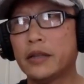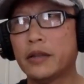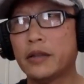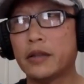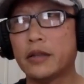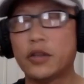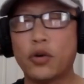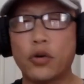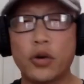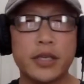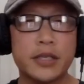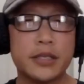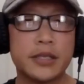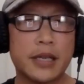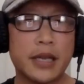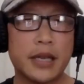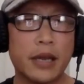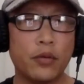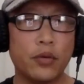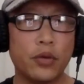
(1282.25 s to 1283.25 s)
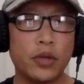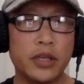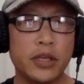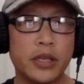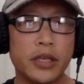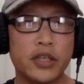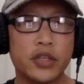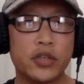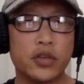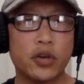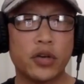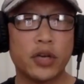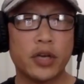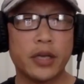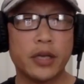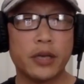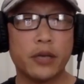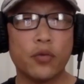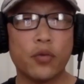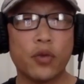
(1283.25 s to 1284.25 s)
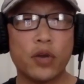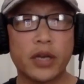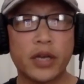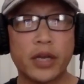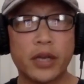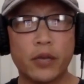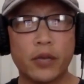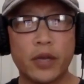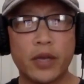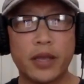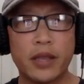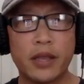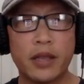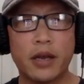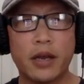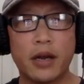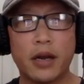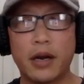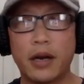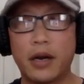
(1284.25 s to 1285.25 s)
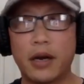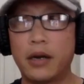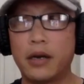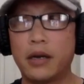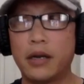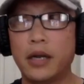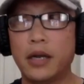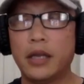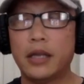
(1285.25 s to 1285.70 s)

the toys that I really enjoy working with are